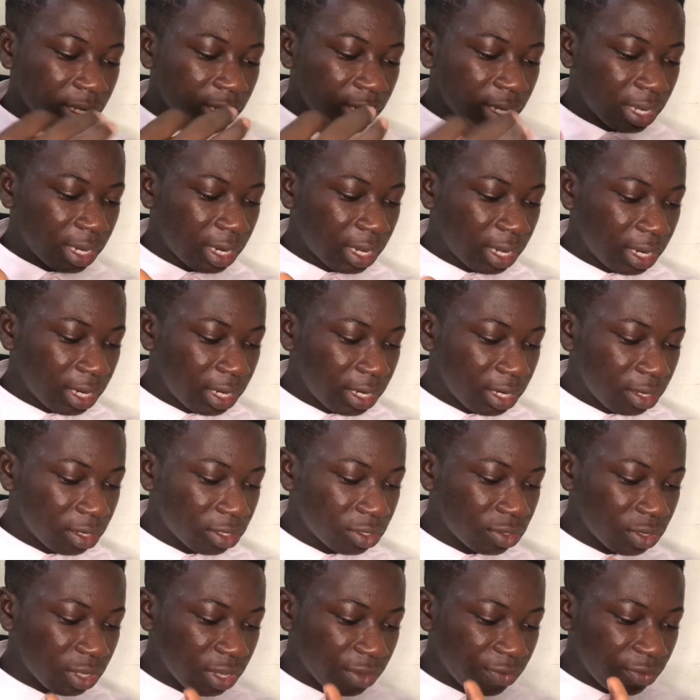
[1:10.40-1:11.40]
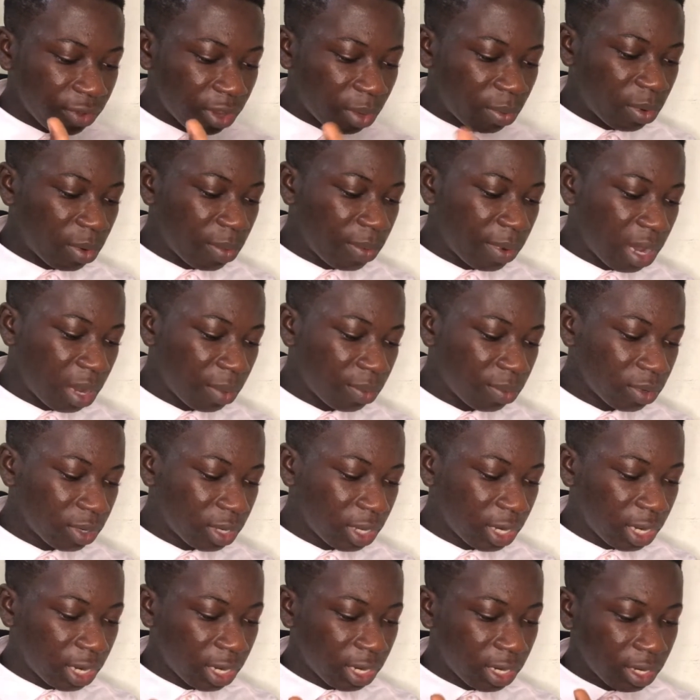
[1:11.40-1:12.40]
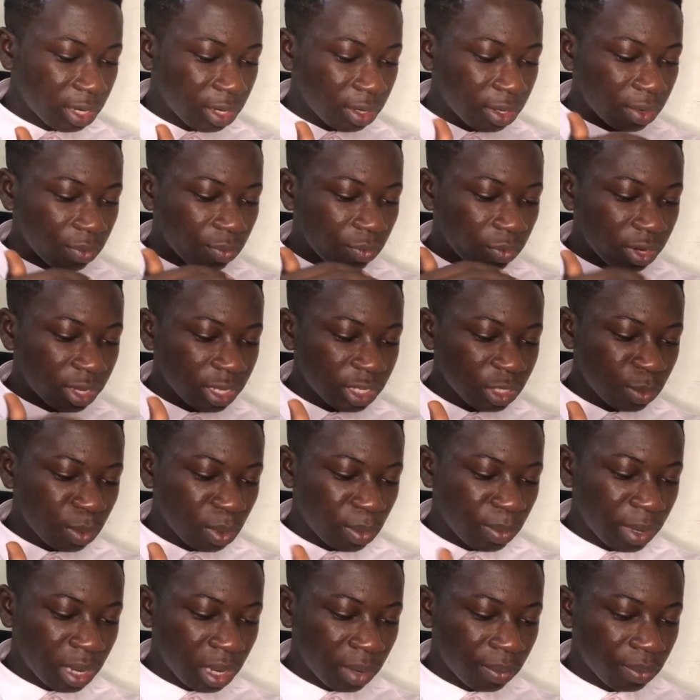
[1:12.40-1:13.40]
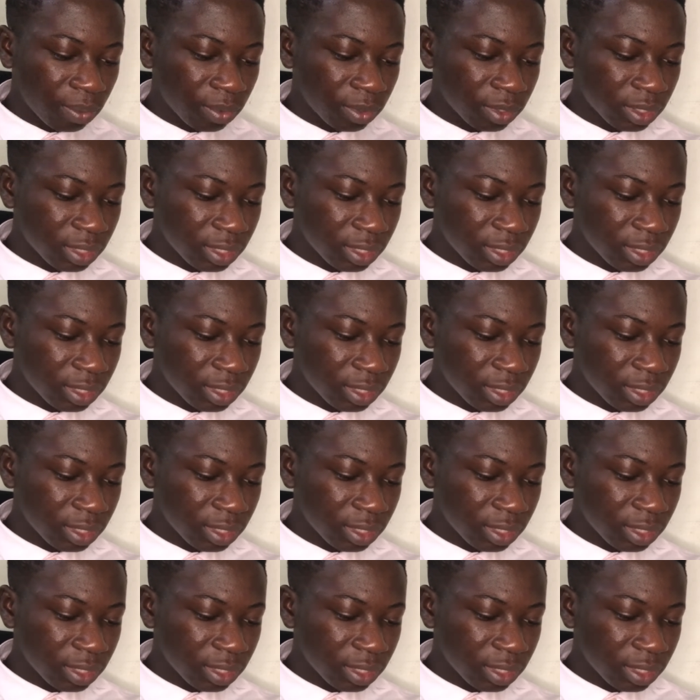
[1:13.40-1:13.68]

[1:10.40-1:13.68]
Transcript: and then it will give you a pop-up, and then with this pop-up,